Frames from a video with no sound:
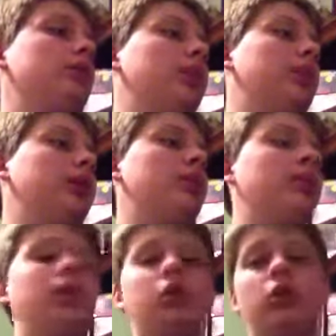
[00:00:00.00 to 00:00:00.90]
picked
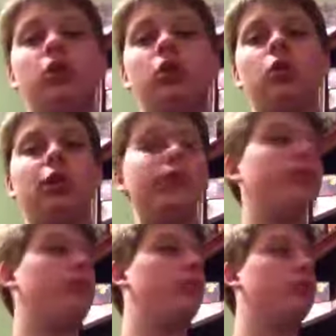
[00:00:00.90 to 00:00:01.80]
up quite a
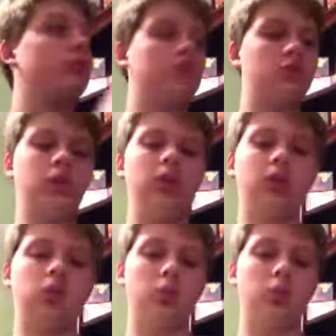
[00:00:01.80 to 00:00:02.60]
few books this week.